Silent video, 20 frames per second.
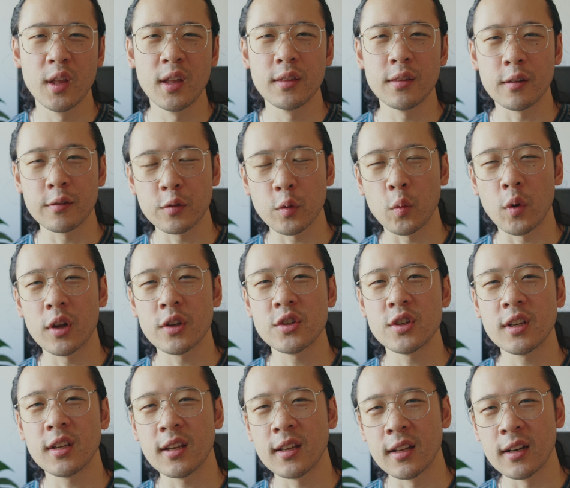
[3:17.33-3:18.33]
Thanks for
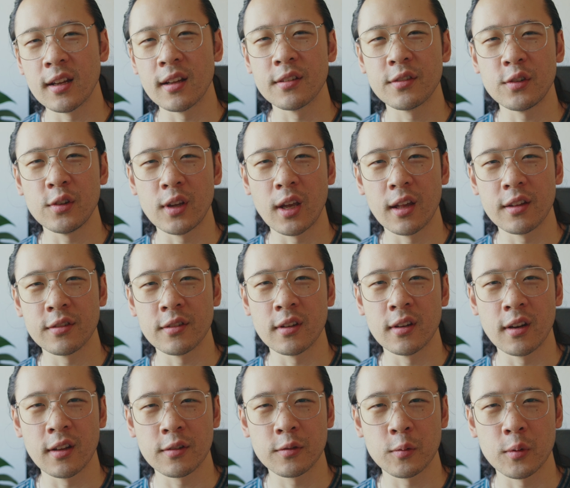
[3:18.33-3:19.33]
watching, and I'll see you guys in the
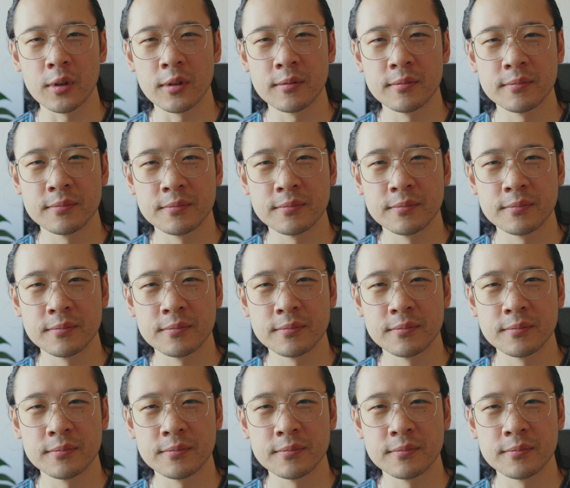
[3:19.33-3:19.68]
next one.